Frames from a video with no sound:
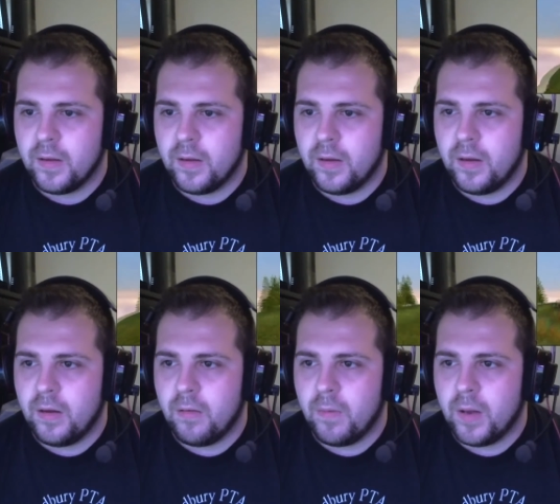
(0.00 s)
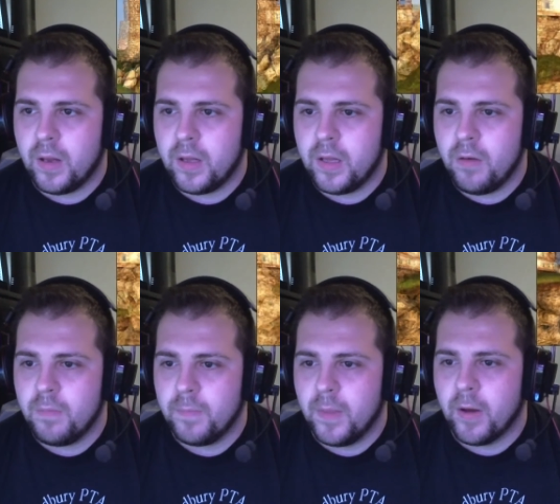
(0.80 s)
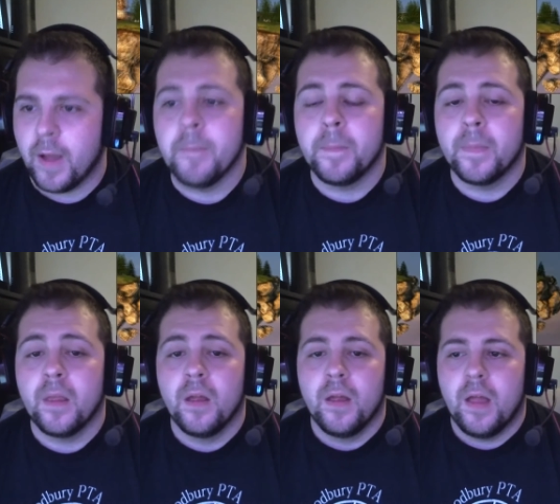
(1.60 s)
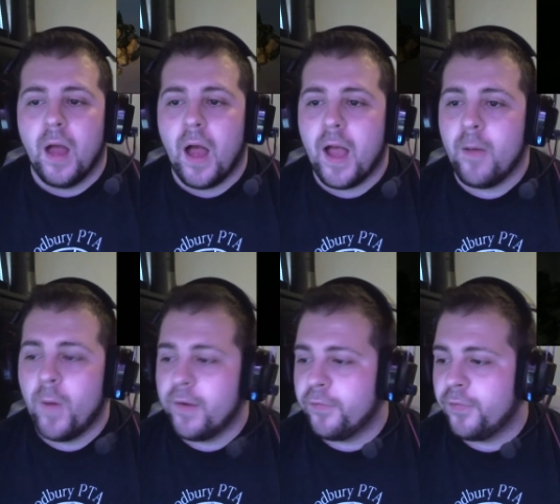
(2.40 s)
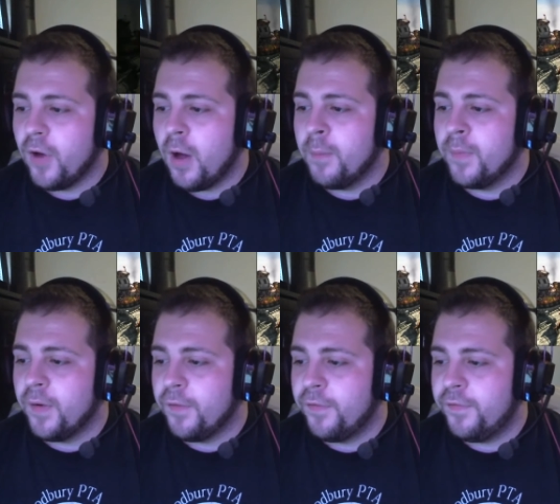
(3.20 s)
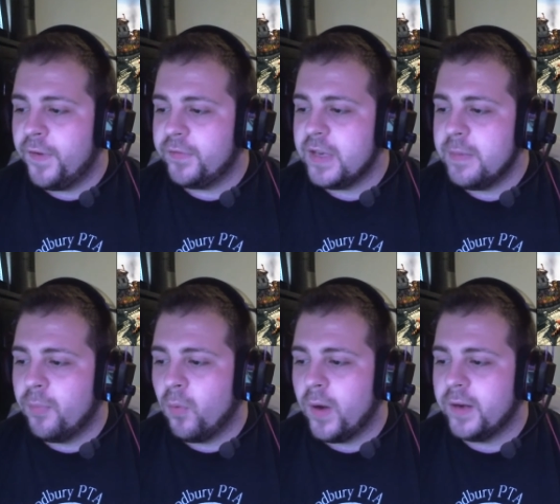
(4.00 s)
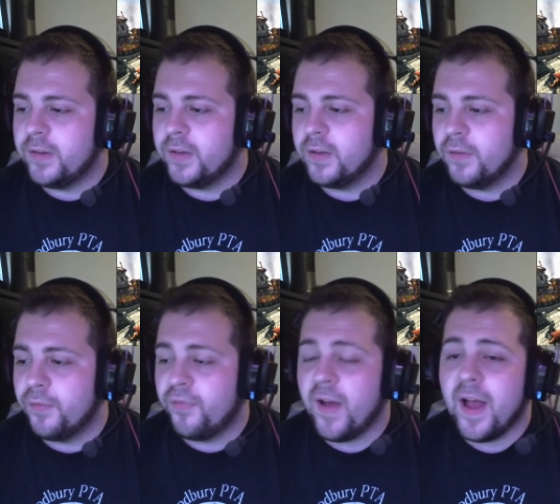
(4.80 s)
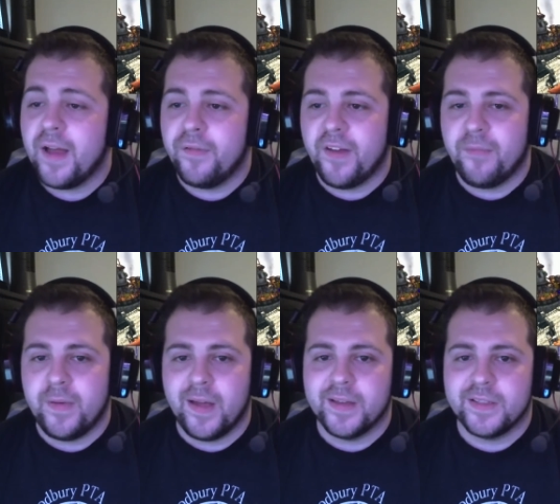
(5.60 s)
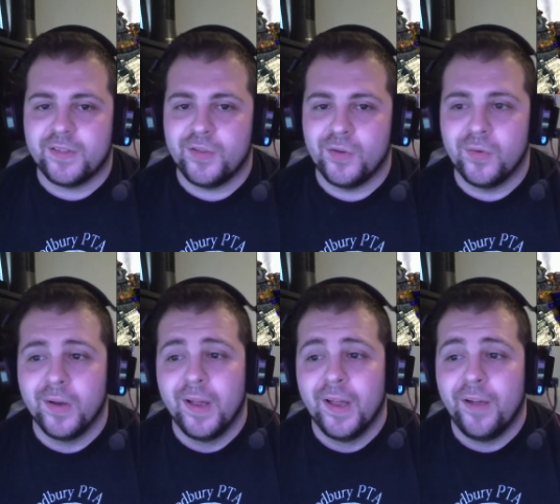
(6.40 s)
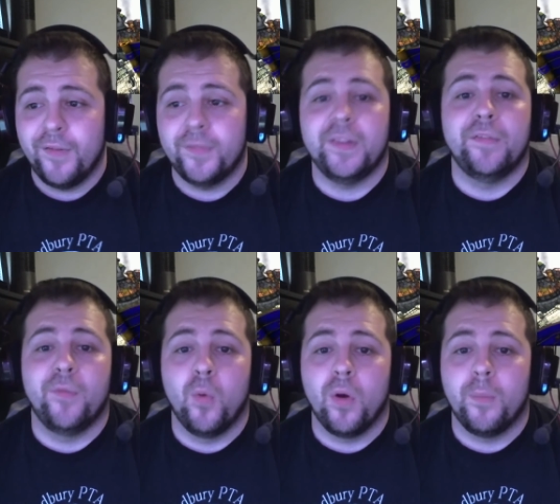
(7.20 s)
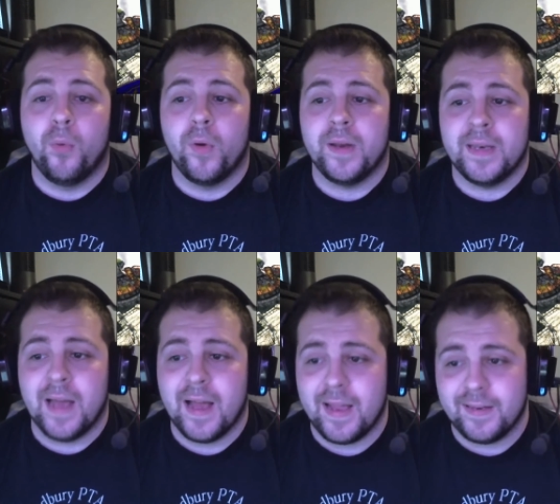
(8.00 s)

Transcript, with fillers: Here we go. Okay. I went from 50.5 FPS to 54.9.